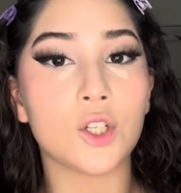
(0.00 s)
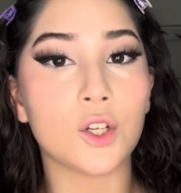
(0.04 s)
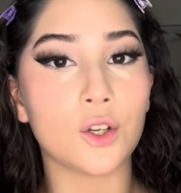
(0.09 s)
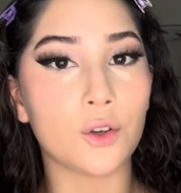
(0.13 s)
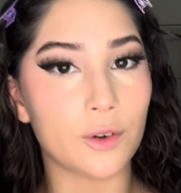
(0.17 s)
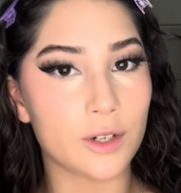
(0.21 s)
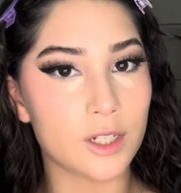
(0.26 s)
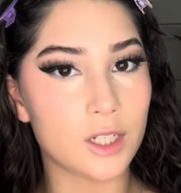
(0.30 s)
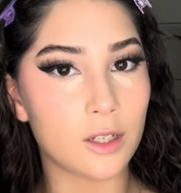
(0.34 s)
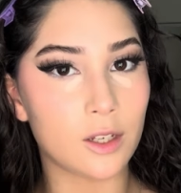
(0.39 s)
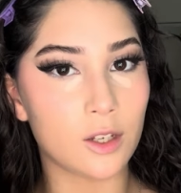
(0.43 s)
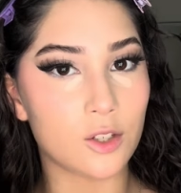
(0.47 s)

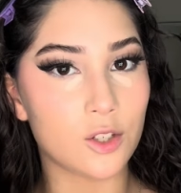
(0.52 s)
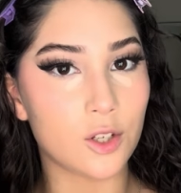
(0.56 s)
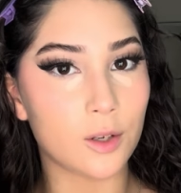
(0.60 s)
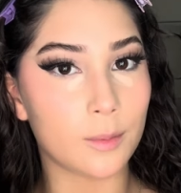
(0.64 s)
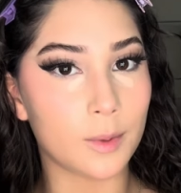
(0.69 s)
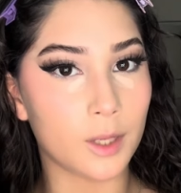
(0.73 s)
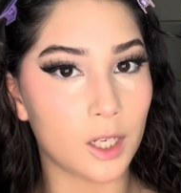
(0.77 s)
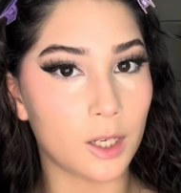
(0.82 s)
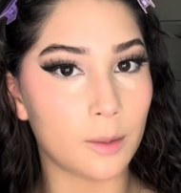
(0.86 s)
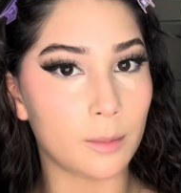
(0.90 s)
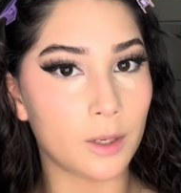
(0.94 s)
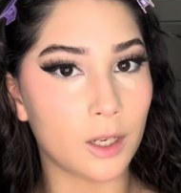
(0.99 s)
going to use your
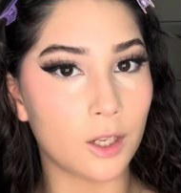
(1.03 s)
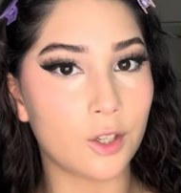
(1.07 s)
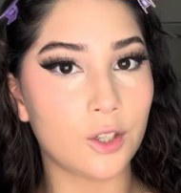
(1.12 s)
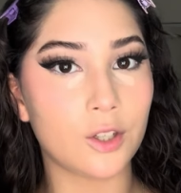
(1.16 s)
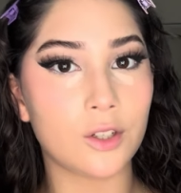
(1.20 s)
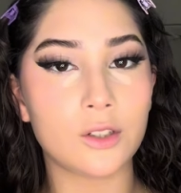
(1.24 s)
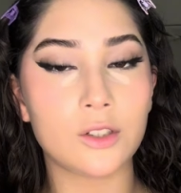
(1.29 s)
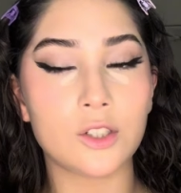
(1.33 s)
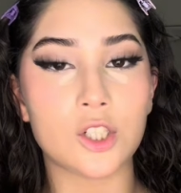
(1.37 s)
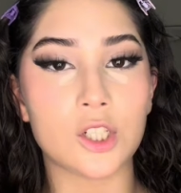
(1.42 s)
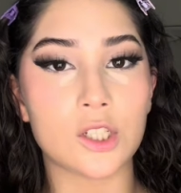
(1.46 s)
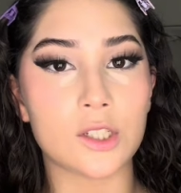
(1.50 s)
beauty blender,
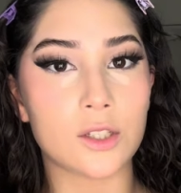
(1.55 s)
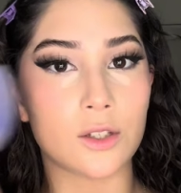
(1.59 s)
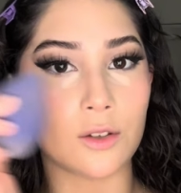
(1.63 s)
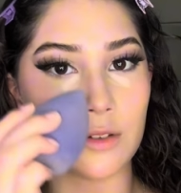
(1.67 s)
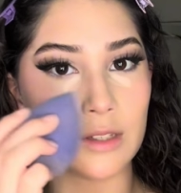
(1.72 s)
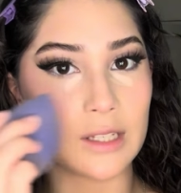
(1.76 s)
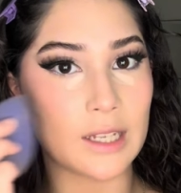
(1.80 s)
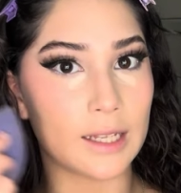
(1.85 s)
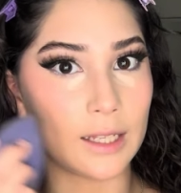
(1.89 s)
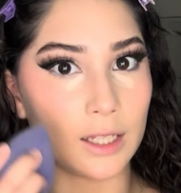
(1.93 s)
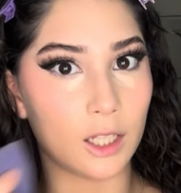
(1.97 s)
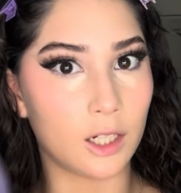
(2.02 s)
just use
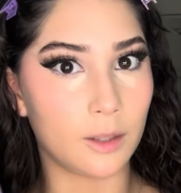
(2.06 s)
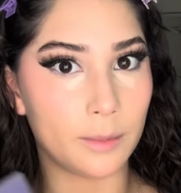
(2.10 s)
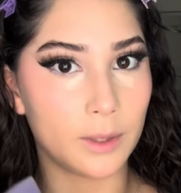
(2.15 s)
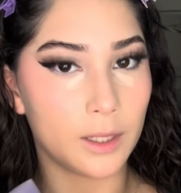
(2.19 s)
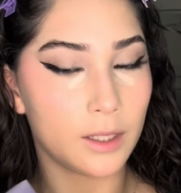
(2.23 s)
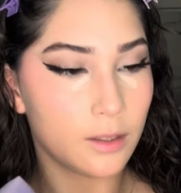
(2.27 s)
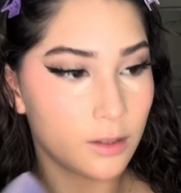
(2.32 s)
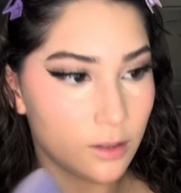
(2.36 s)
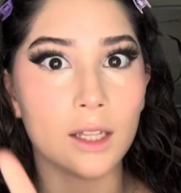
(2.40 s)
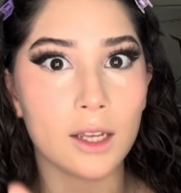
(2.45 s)
it a little bit.